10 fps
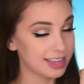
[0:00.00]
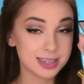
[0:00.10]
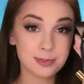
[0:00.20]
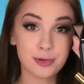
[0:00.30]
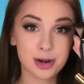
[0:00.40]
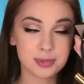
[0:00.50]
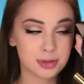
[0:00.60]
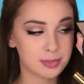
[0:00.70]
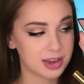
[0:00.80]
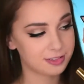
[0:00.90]
add some warmth
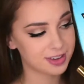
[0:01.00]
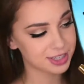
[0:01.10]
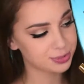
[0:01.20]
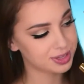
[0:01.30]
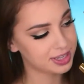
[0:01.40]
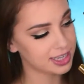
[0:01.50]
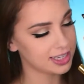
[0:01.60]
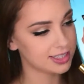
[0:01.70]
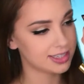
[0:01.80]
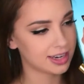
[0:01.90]
to my face with
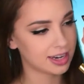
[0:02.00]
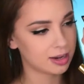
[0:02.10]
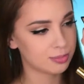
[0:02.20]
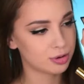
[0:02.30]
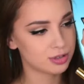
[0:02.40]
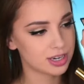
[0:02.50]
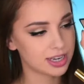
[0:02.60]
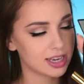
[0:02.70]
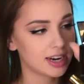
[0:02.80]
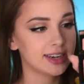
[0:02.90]
this bronzer
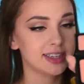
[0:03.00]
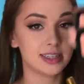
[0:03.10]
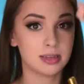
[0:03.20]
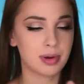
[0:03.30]
here. This is a